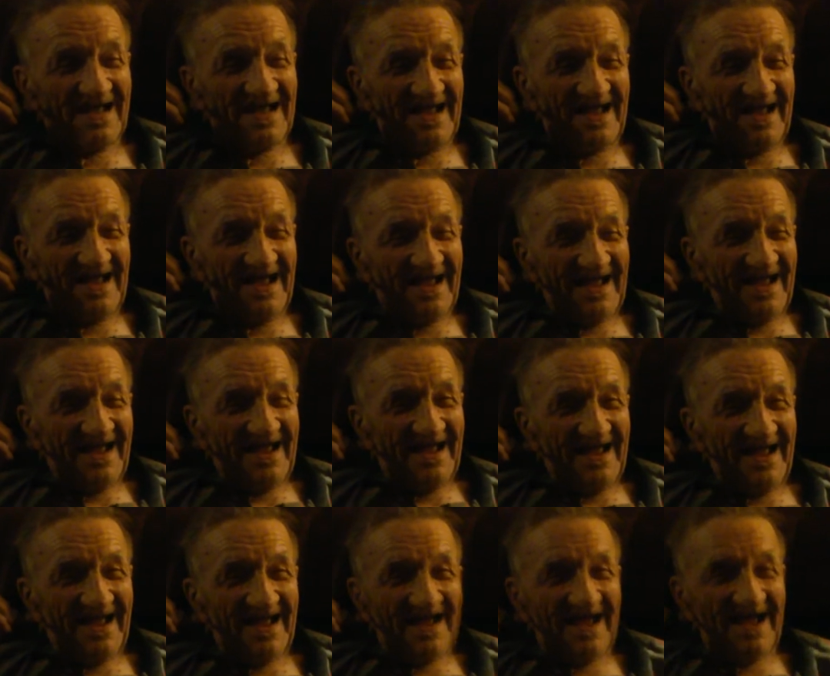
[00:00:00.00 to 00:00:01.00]
you worked 3
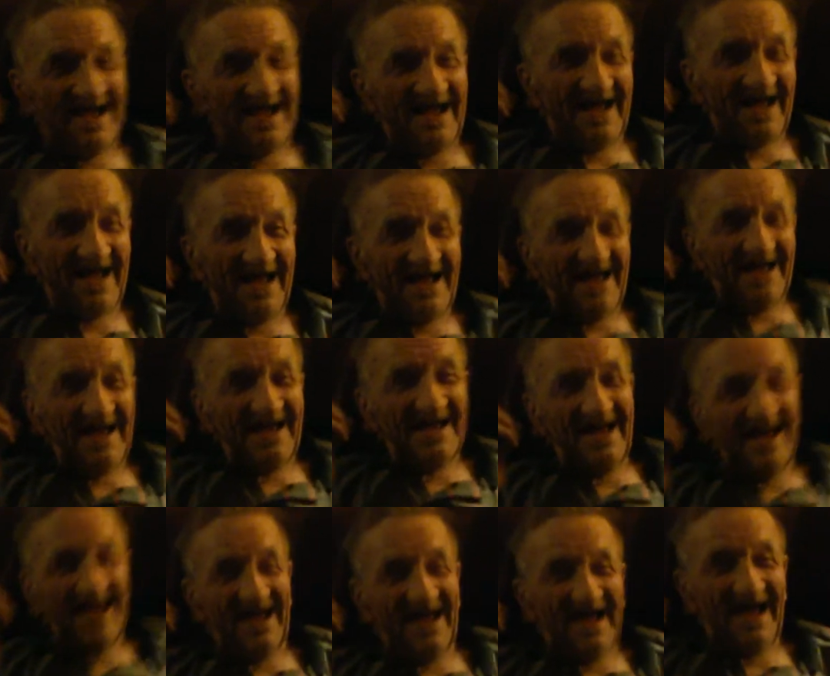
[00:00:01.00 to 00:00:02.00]
jobs. Do you
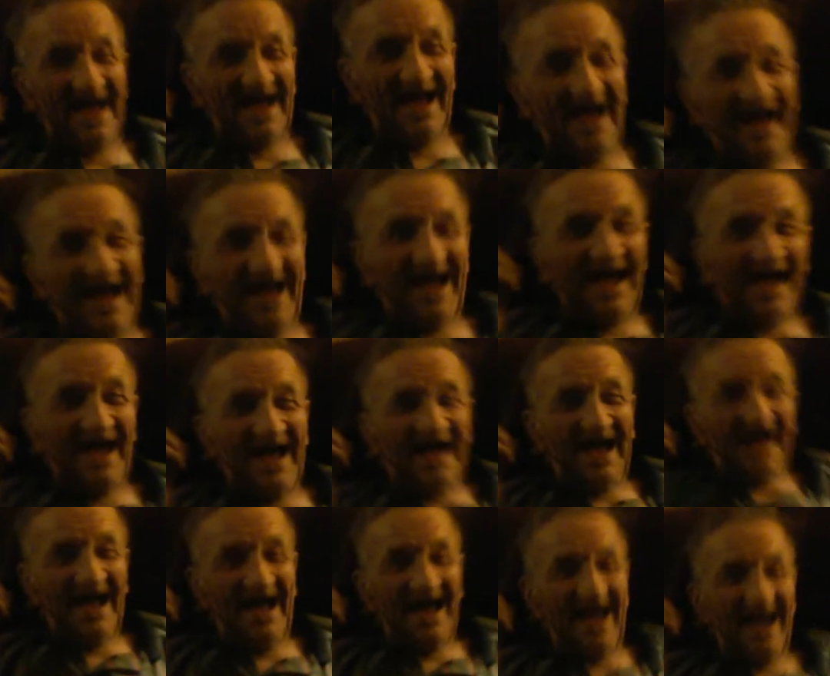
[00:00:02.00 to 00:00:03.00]
remember
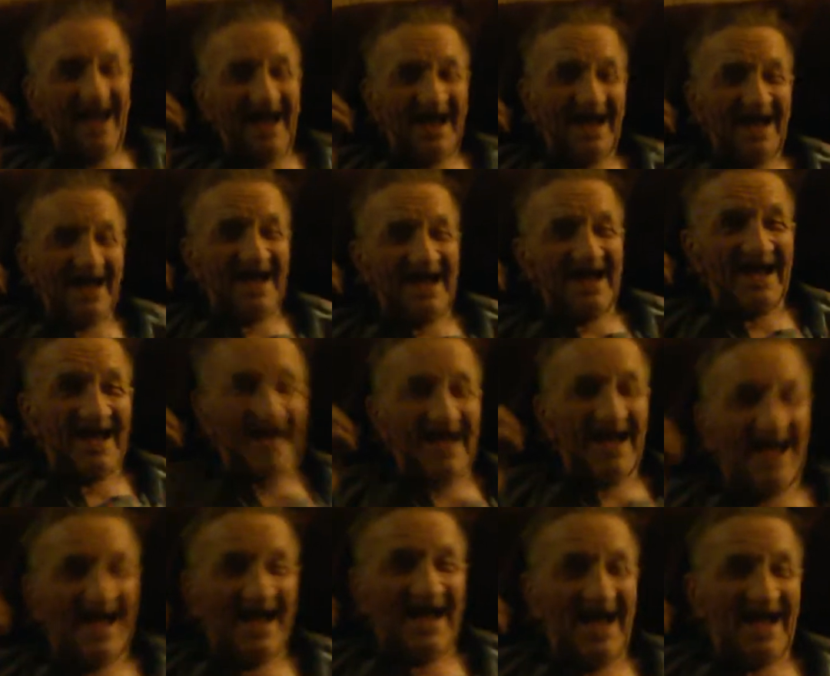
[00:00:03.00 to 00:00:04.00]
any moments that
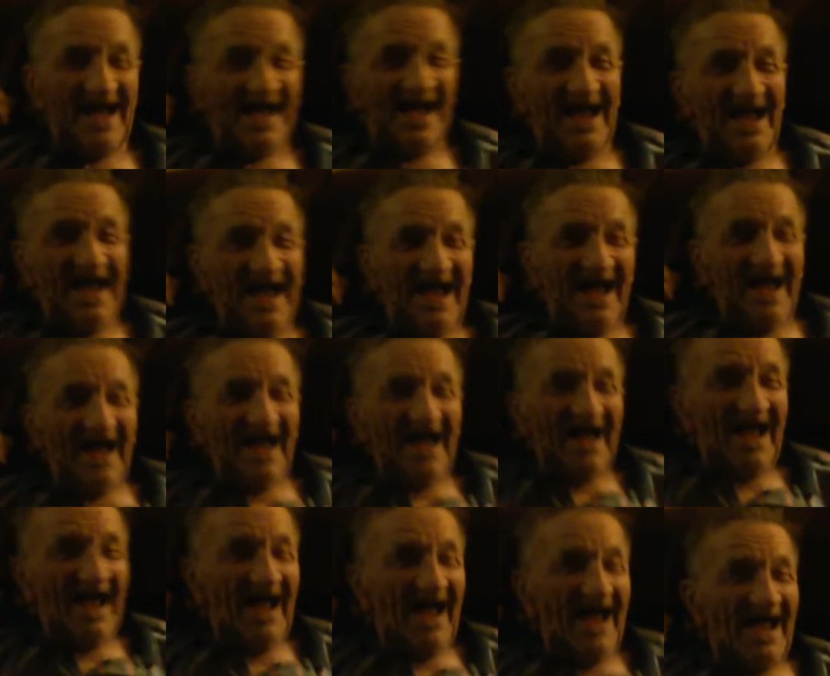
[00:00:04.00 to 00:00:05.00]
were like just a
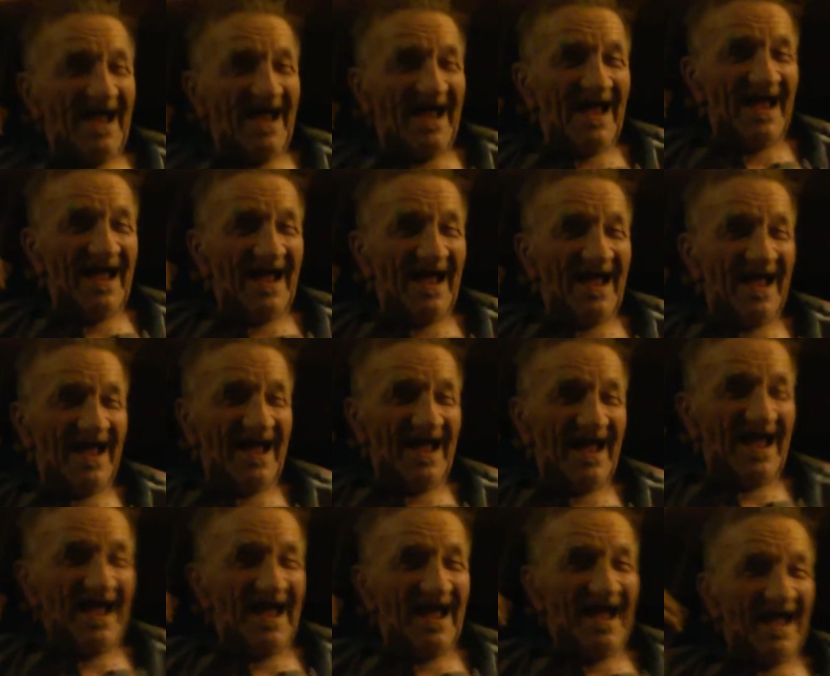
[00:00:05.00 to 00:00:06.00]
happy family
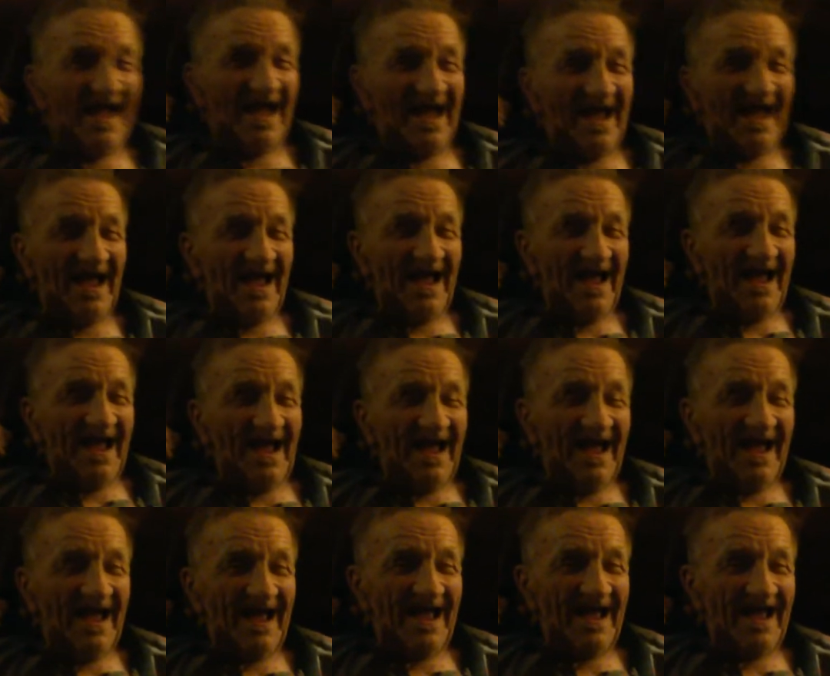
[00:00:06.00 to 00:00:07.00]
moment, or a funny
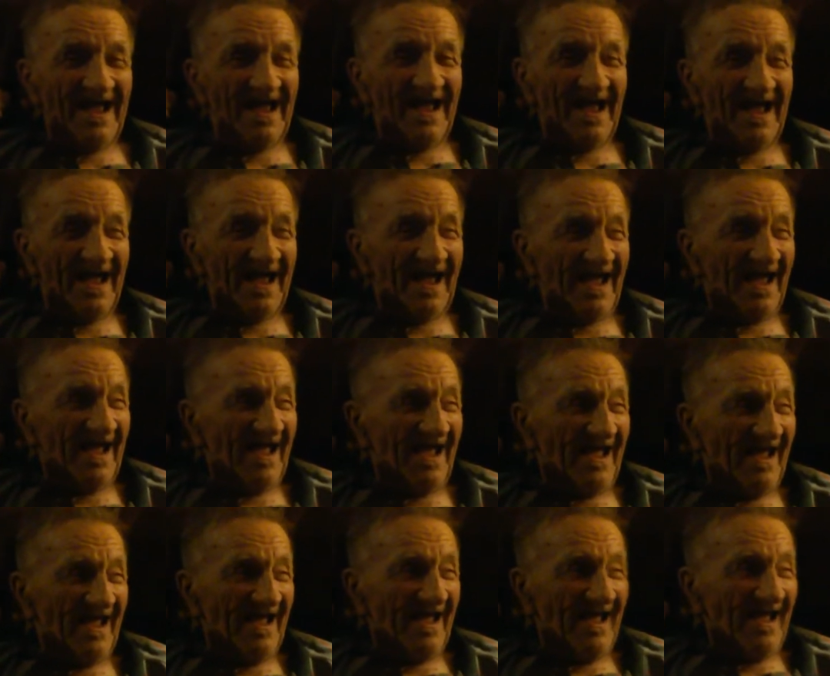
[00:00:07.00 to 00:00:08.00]
moment,
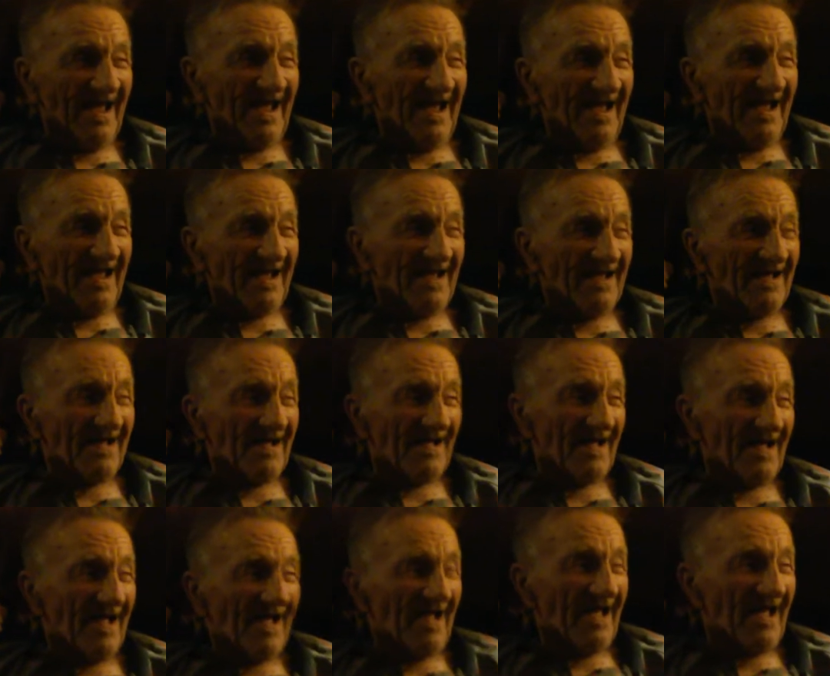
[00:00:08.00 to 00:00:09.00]
or a
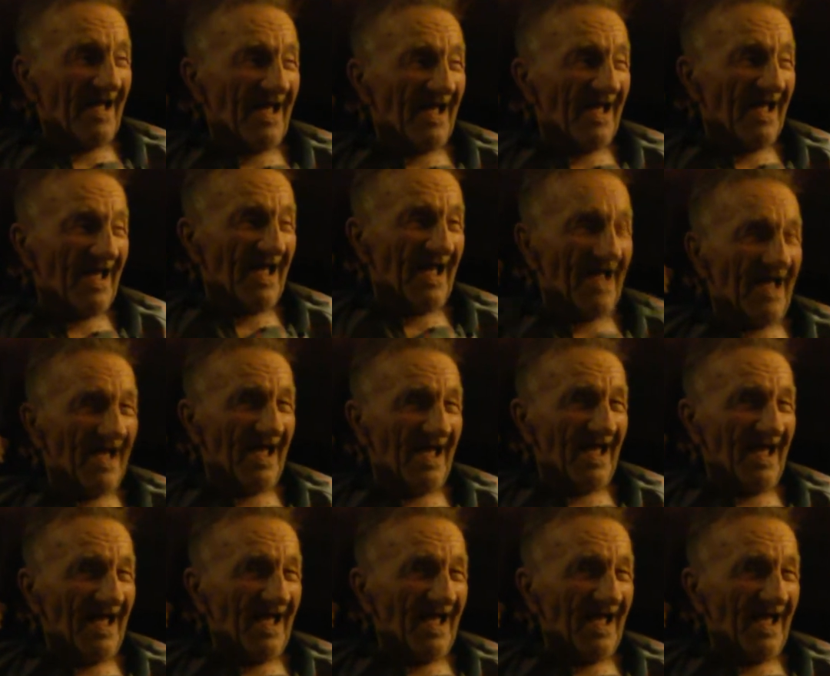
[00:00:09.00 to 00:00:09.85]
surprising moment?